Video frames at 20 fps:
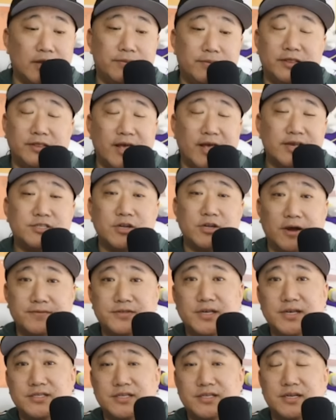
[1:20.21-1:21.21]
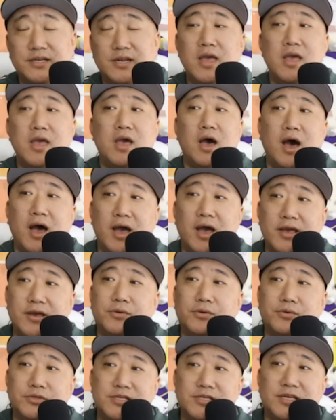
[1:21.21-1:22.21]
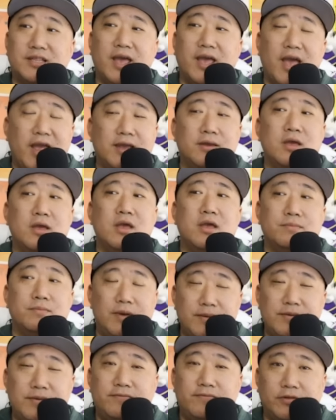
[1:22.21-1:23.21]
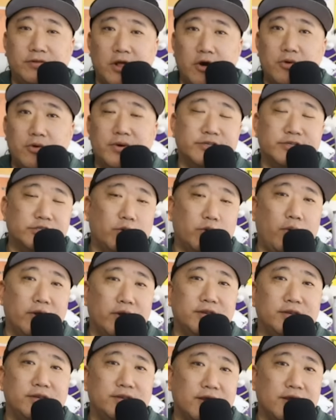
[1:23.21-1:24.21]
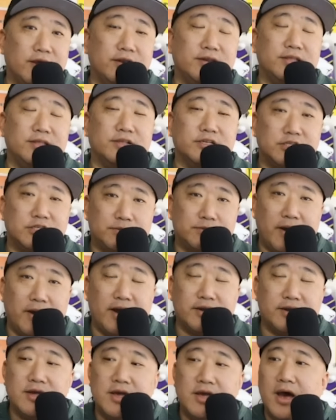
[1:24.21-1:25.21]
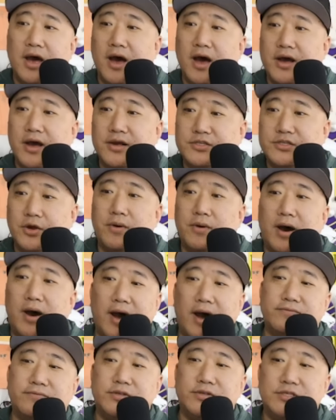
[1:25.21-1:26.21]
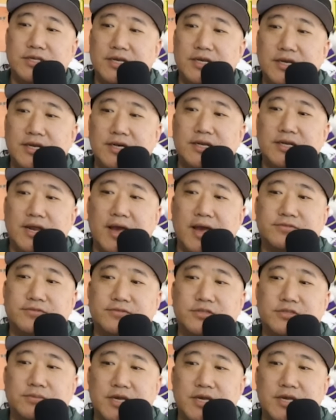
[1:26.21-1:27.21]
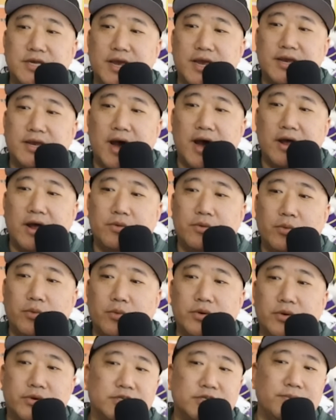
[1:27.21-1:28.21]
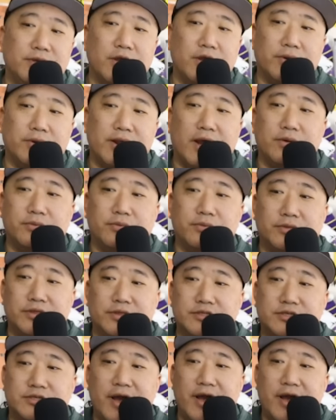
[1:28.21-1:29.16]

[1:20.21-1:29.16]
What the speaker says: I mean, last offseason, it was seen that, hey, maybe Flo is a one and done in this spot. So obviously he can have some say on what's going to be going on with this